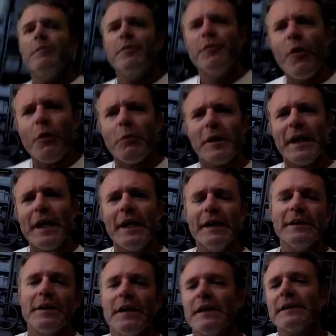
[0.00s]
Before we get
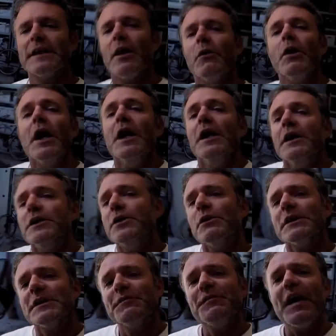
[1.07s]
into this though, do
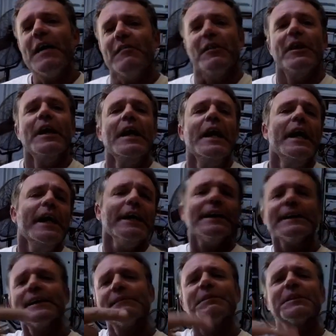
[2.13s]
us a favor hit the
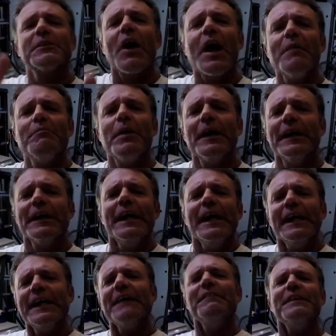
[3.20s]
subscribe button,
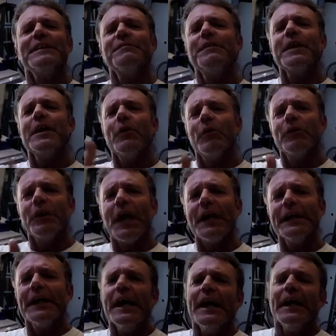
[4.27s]
give this video a
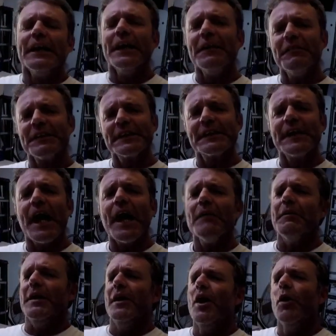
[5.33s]
like, and leave us a
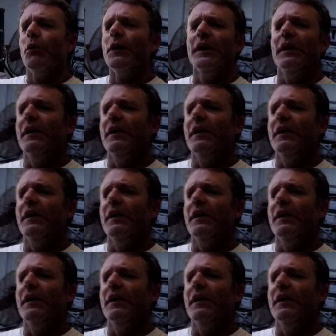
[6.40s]
comment. We'd